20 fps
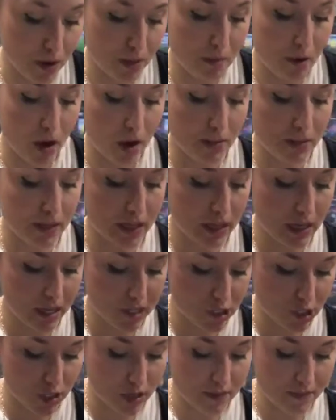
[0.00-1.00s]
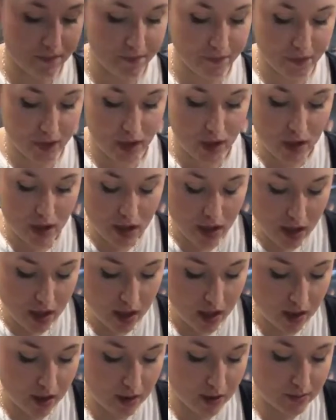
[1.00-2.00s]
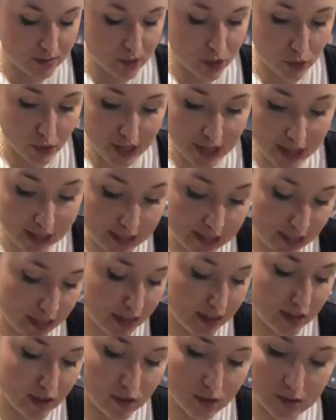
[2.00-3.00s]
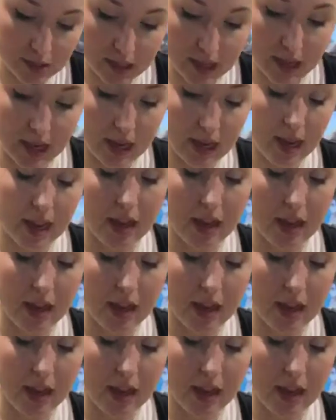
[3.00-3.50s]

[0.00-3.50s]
her mom in the kitchen. Um, so kids can use it,